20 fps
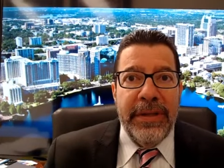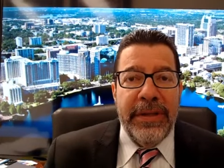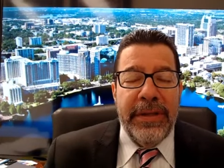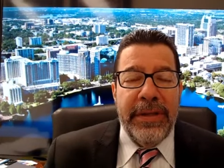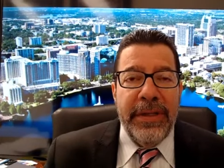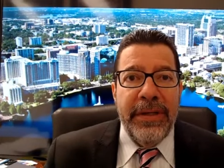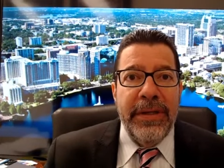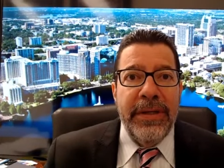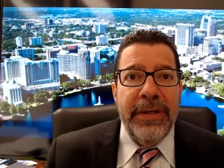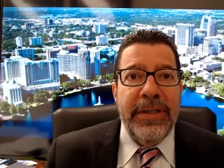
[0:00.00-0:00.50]

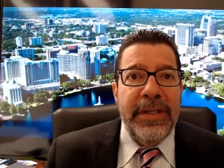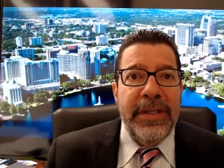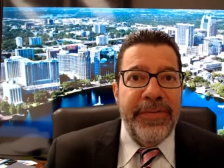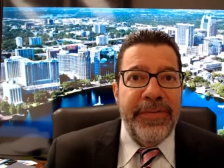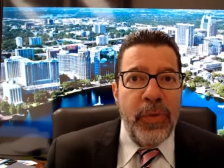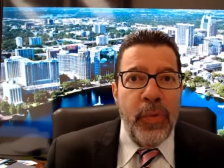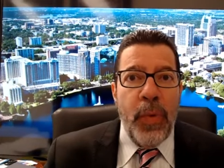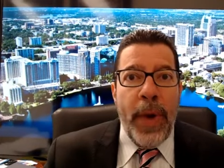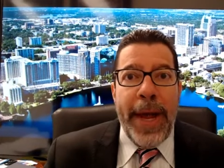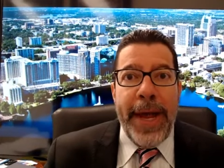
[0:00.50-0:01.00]
there are
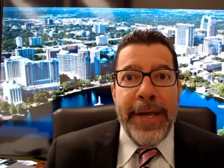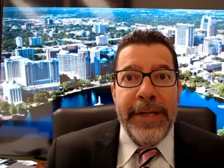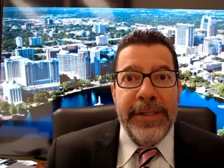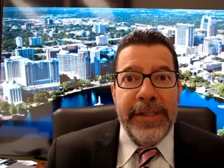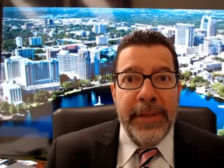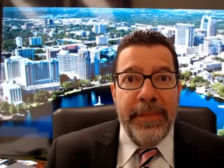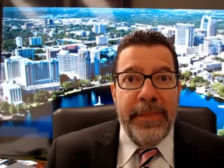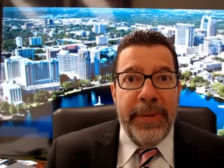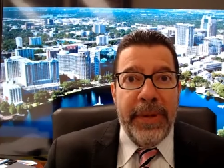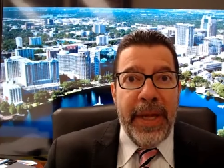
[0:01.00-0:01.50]
different ways
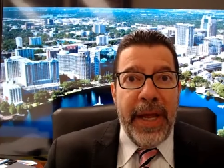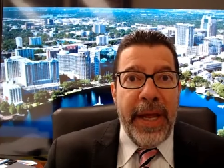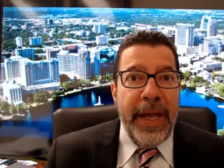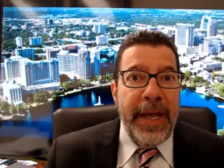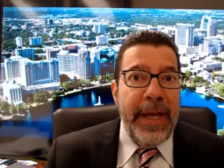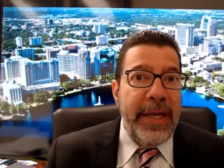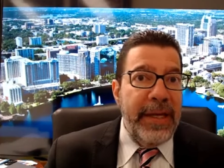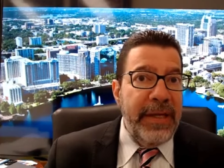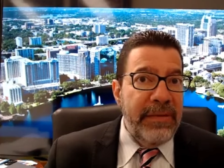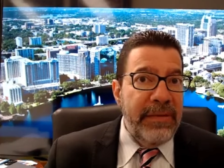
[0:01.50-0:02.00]
to
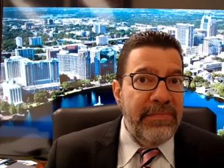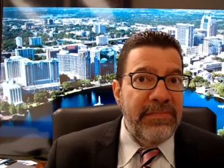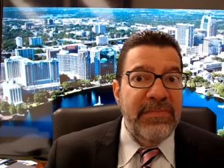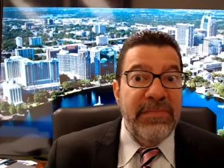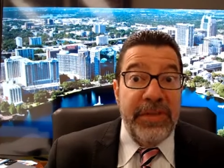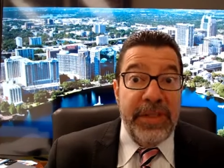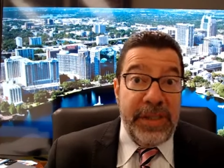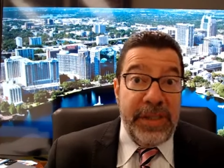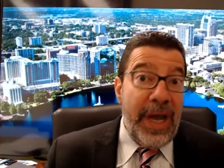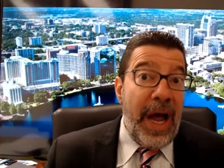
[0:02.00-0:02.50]
play
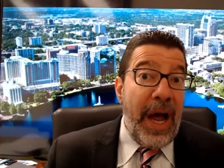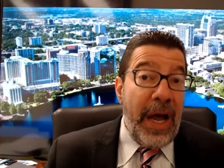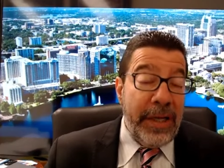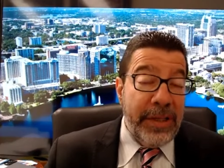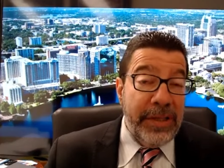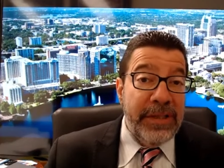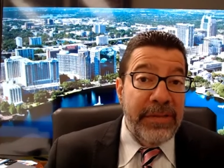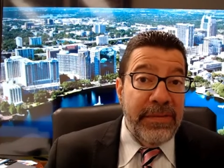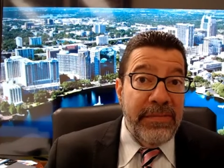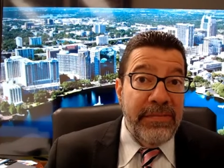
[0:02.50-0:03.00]

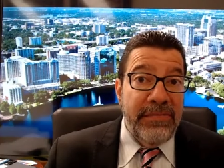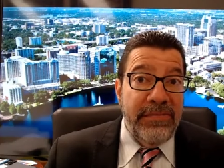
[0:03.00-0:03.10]
stocks.